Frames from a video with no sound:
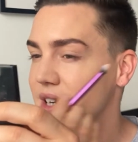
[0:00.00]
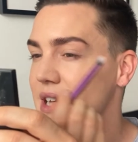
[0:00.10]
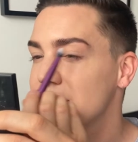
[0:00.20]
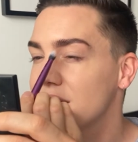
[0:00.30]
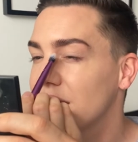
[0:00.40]

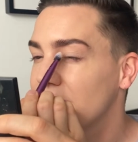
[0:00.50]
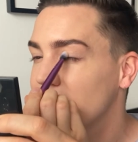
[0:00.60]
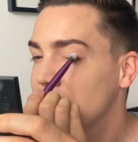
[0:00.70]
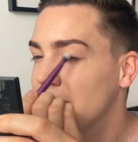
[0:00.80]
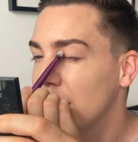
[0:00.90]

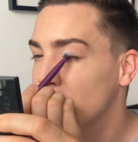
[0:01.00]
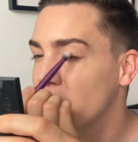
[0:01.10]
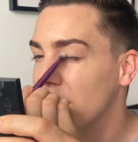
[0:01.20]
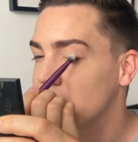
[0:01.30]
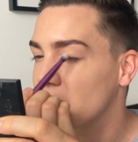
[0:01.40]
nicely. It
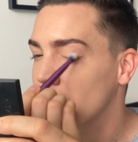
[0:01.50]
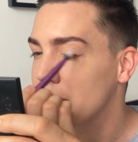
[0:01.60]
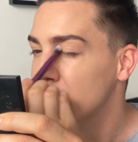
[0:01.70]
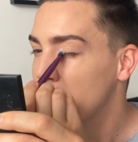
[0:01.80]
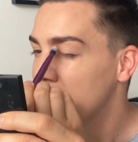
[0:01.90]
provides a
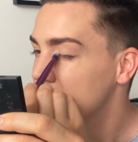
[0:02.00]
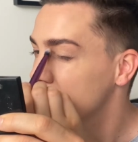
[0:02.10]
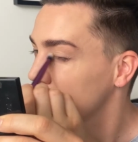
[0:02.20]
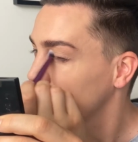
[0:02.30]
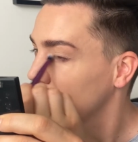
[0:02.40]
great base.